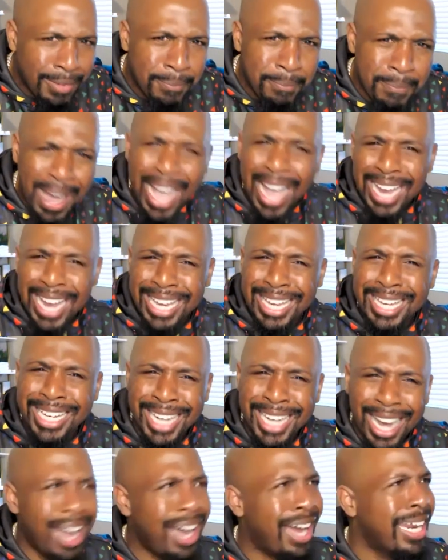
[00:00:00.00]
My
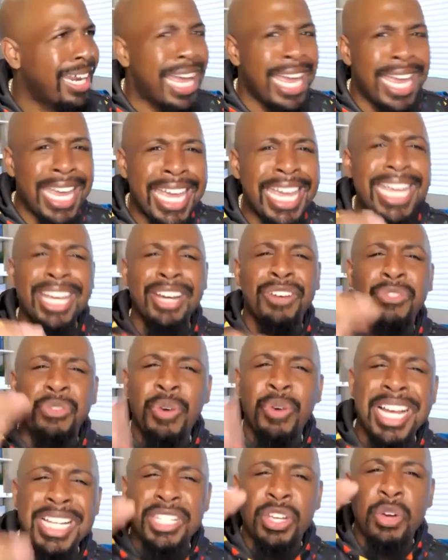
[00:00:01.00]
God, he can
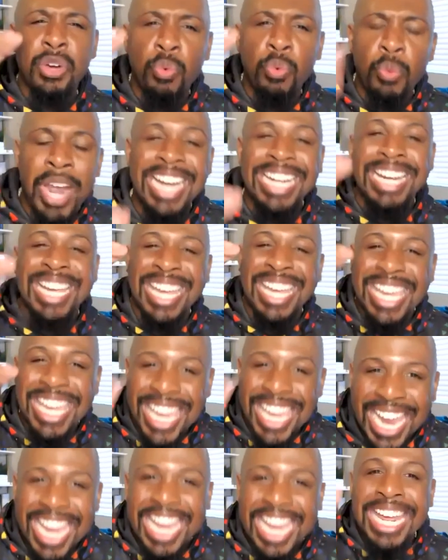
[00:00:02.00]
resurrect
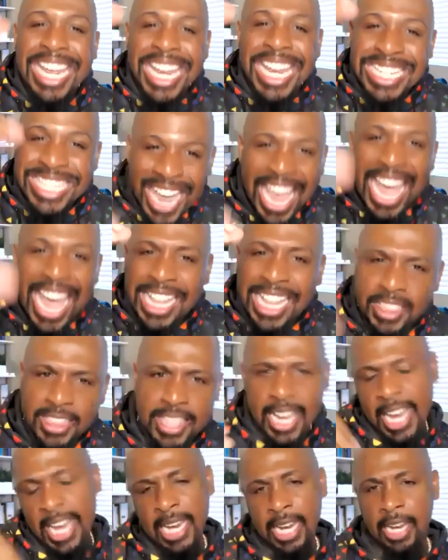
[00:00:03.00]
any dead
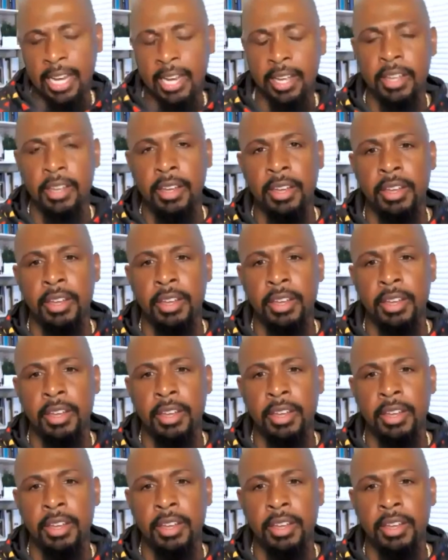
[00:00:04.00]
thing.